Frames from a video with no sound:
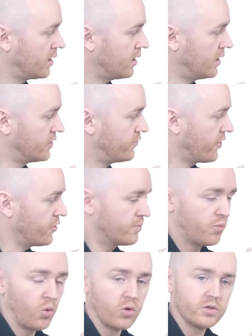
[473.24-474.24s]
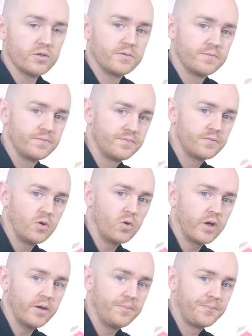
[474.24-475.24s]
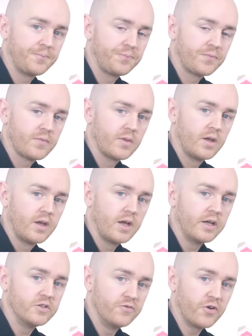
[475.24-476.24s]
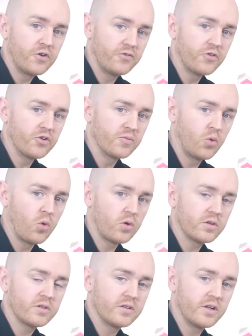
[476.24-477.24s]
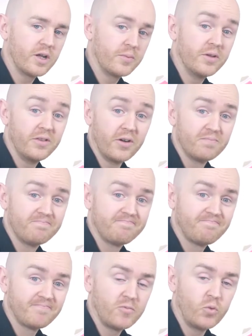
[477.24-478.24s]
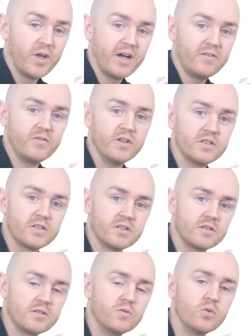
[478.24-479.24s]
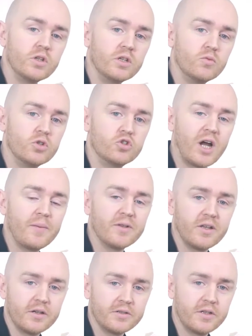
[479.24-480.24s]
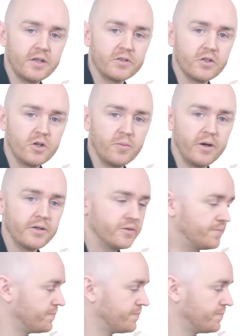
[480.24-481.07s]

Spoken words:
It's very important, okay? It's very, very important that I be there. We have this, we dramatize things in our mind.